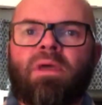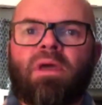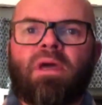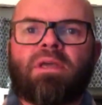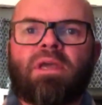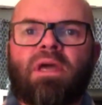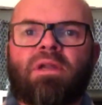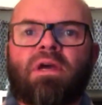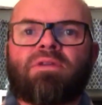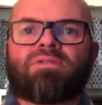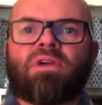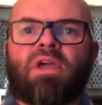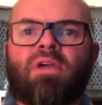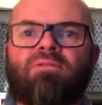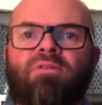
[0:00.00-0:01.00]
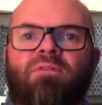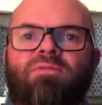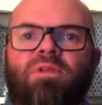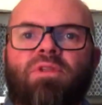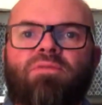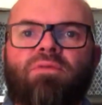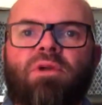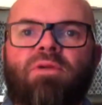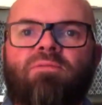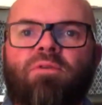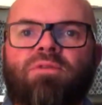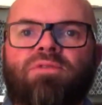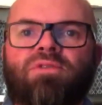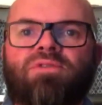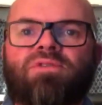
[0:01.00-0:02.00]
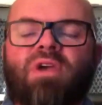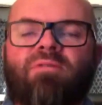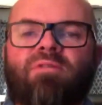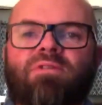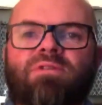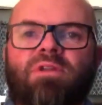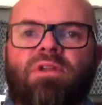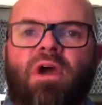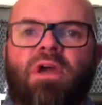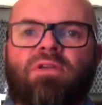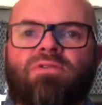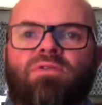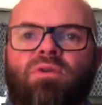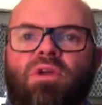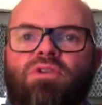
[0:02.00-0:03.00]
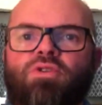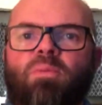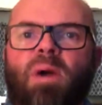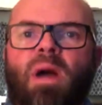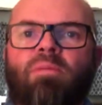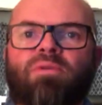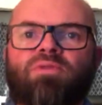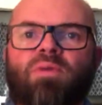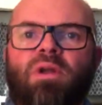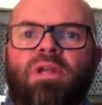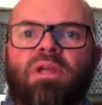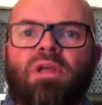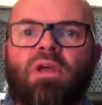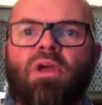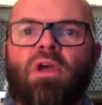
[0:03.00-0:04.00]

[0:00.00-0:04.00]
Again, Isaiah 53, verses 7 to 9. So get your Bibles ready.